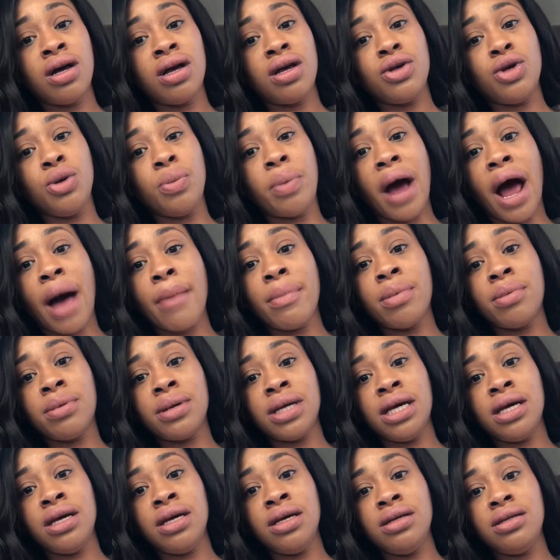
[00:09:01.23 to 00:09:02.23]
you
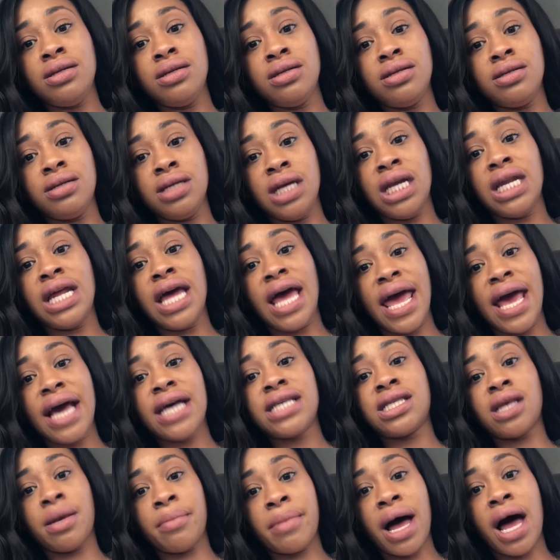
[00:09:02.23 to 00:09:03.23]
probably need to
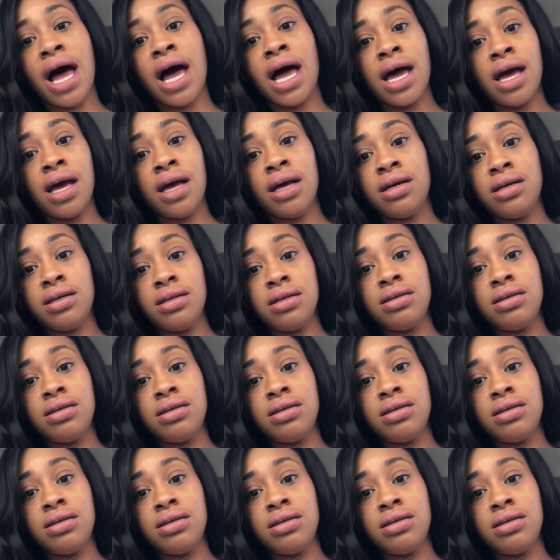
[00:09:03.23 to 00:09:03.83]
ask somebody